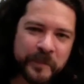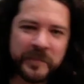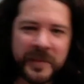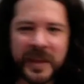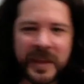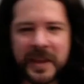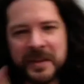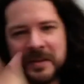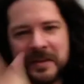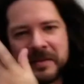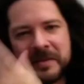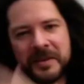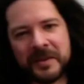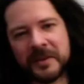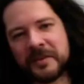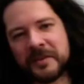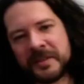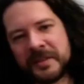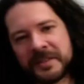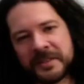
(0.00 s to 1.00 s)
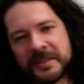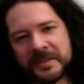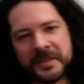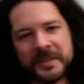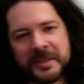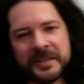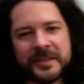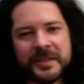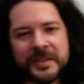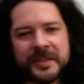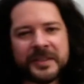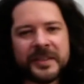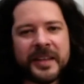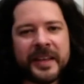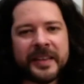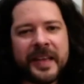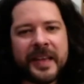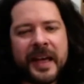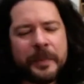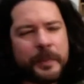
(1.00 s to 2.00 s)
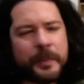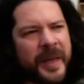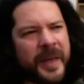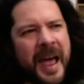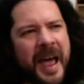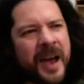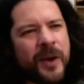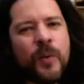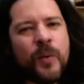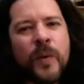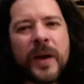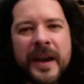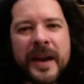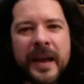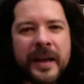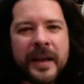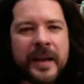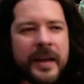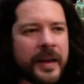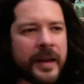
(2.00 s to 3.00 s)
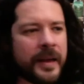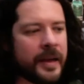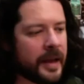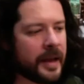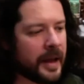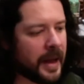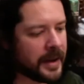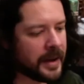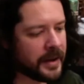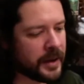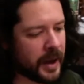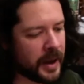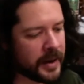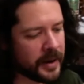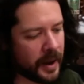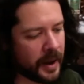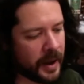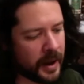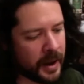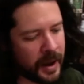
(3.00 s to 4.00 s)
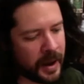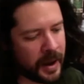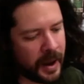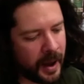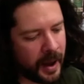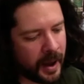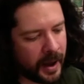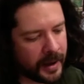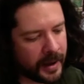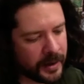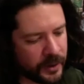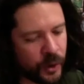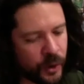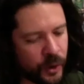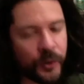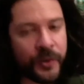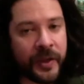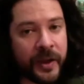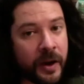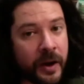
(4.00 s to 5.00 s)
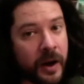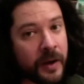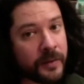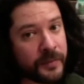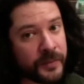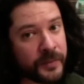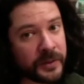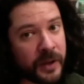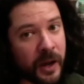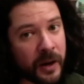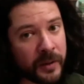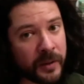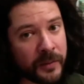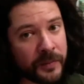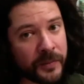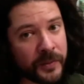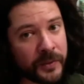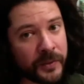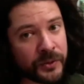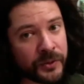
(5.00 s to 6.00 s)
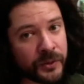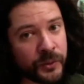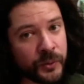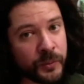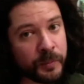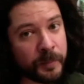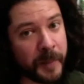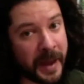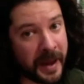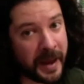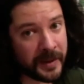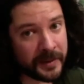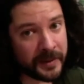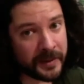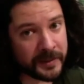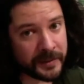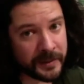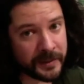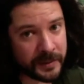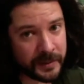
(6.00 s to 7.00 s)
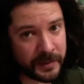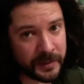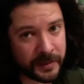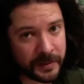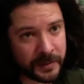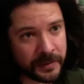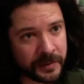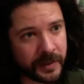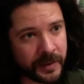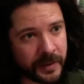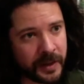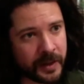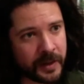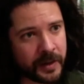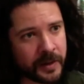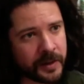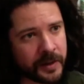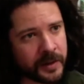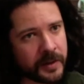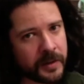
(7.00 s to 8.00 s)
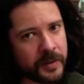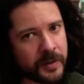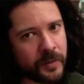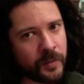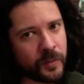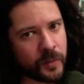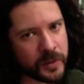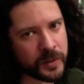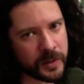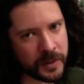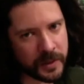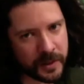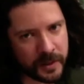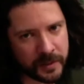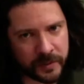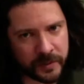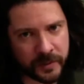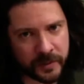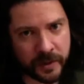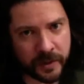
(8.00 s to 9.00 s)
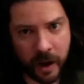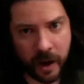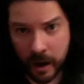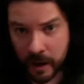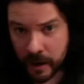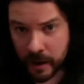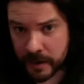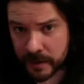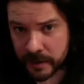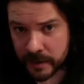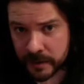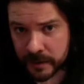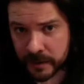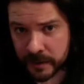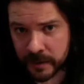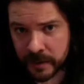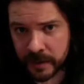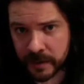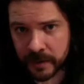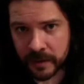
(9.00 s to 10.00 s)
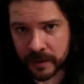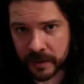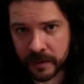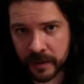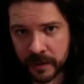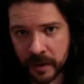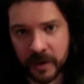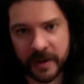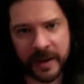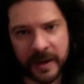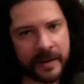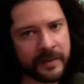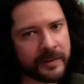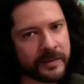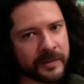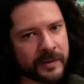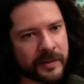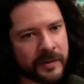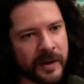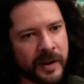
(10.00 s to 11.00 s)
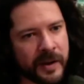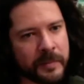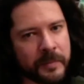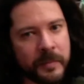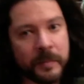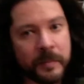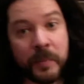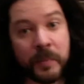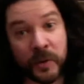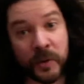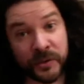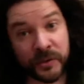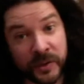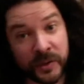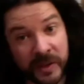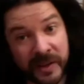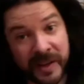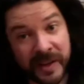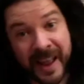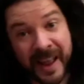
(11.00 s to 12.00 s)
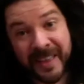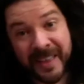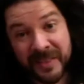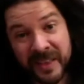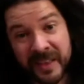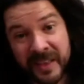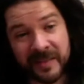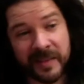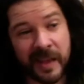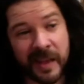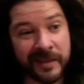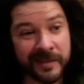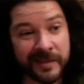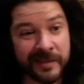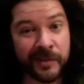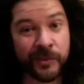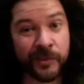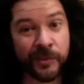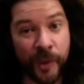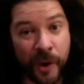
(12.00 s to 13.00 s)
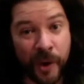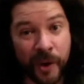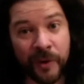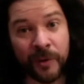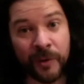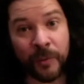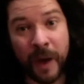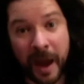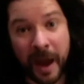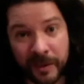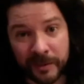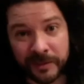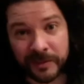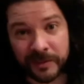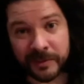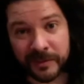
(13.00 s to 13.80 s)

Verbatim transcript: And, you know, it's, it's just like that. But I don't want to, I, I, I know there are photographers who based their work, their art on Instagram. Personally, I think that's the wrong route.